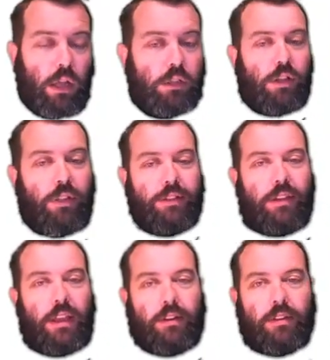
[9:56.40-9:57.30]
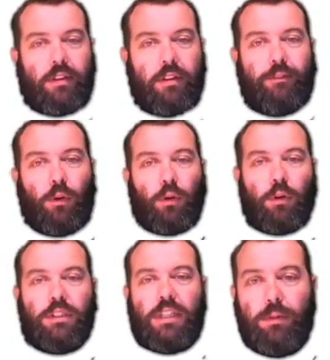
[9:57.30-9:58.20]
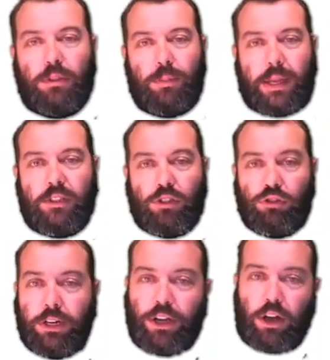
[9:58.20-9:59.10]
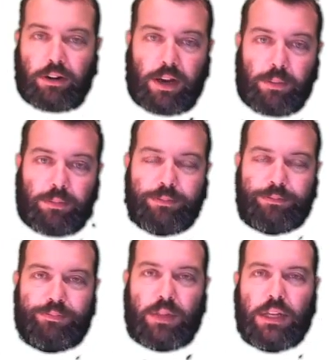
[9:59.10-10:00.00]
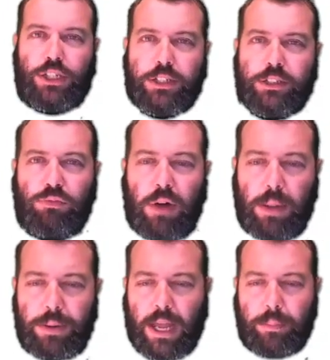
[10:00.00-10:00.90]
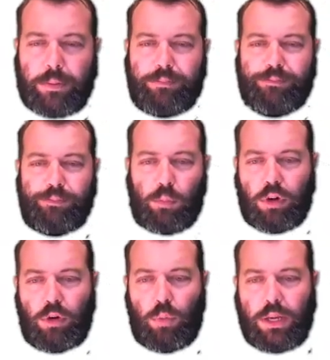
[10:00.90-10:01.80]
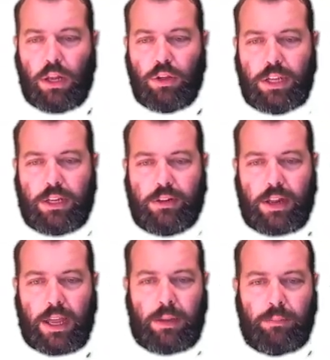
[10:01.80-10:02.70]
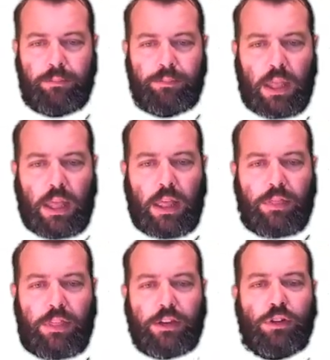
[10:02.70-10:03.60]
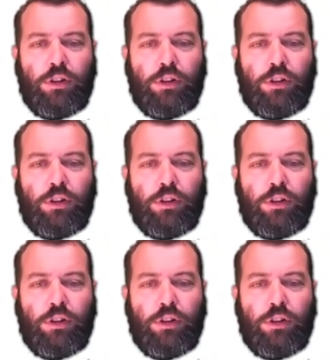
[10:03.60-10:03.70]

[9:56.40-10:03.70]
So that's it for sample space and tree diagrams. Just to wrap it up, What did we learn here today? That